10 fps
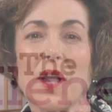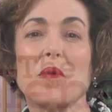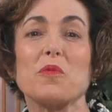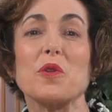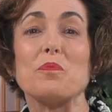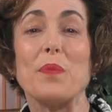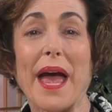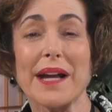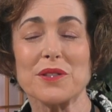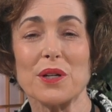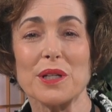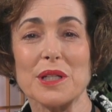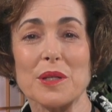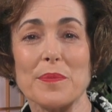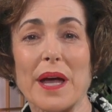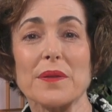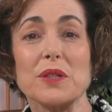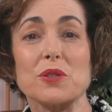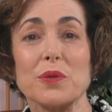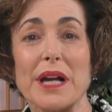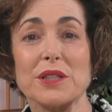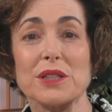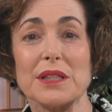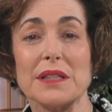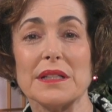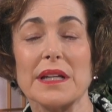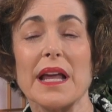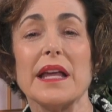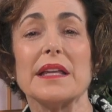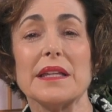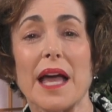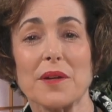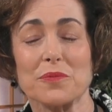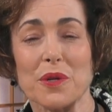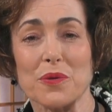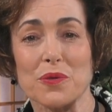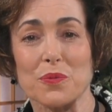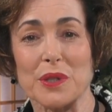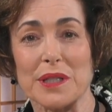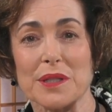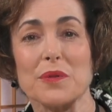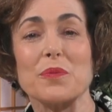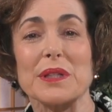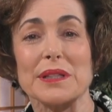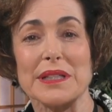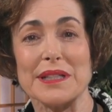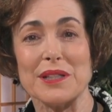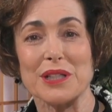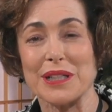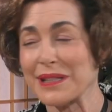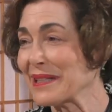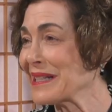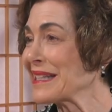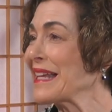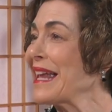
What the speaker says: We're back talking about the tragedy at Rosewood with Lizzie Jenkins.